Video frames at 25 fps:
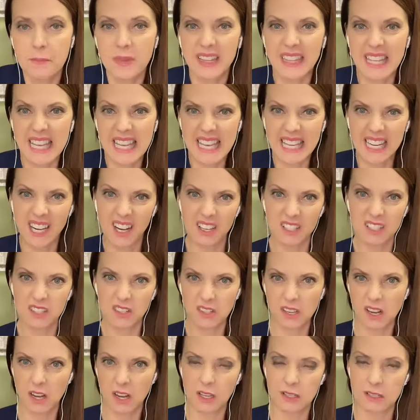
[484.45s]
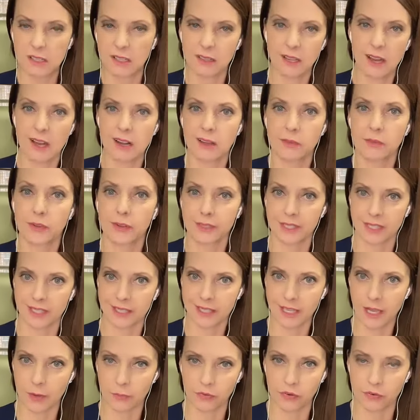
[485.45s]
but they can also cause a lot of
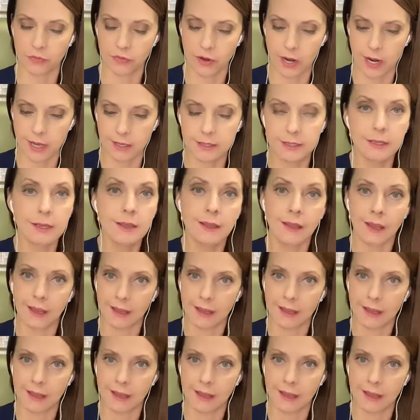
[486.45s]
discomfort for us.